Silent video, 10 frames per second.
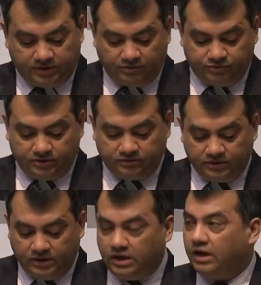efforts
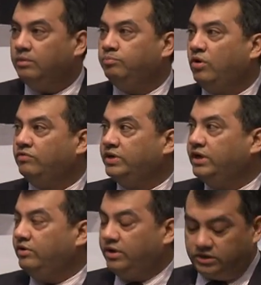and poverty
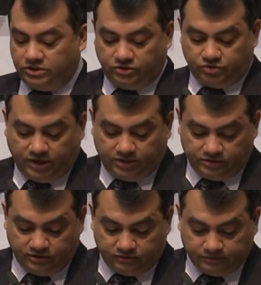reduction
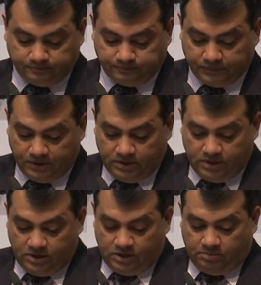strategies.
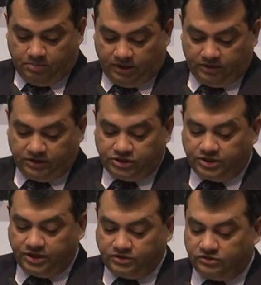Bangladesh
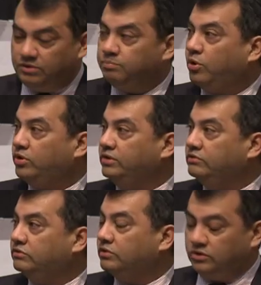attaches
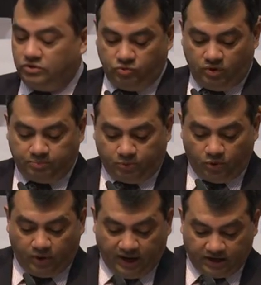importance to a
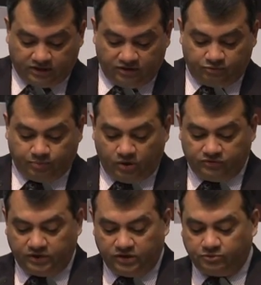proactive
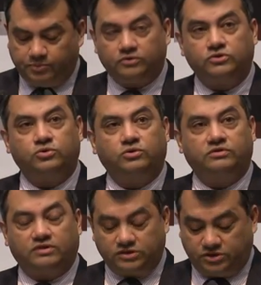policy response to
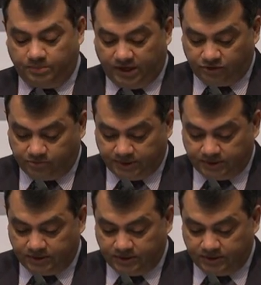disaster management